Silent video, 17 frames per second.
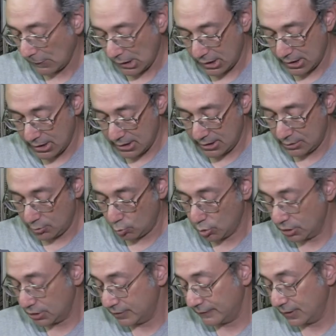And it
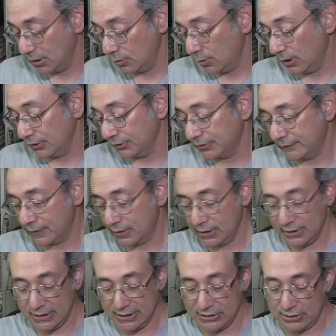works very well. It's a
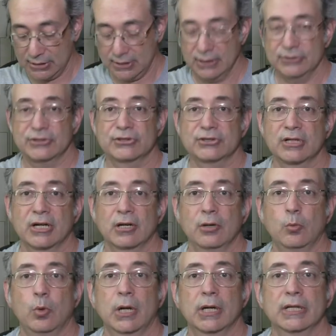very nice lens. It's got a
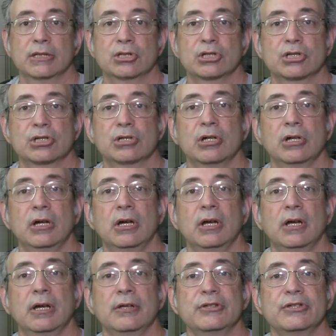1-inch
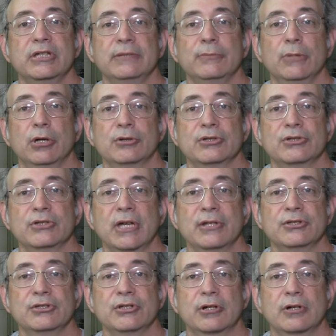CMOS
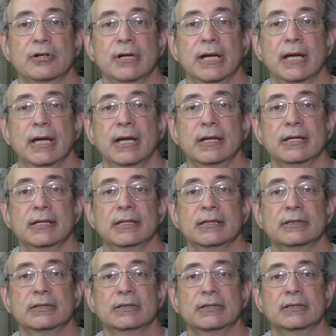sensor, and
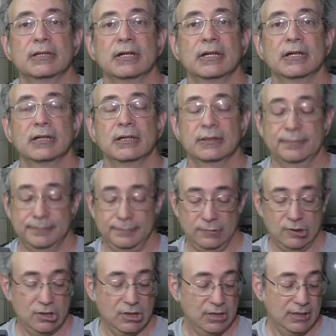it
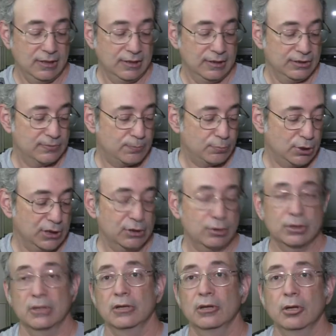is pretty
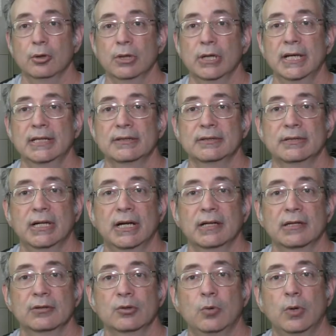good in low light,
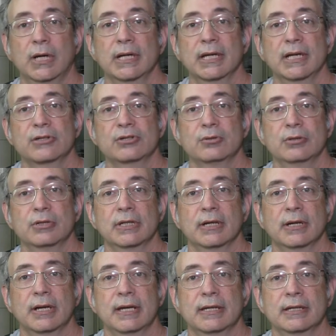not quite as
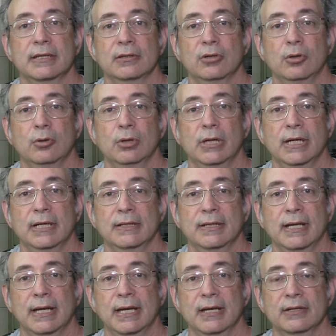good in low light
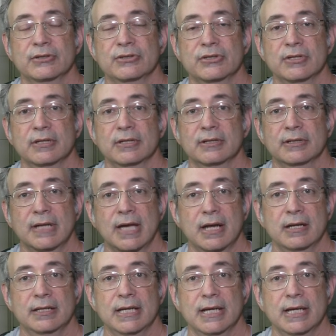as the Canon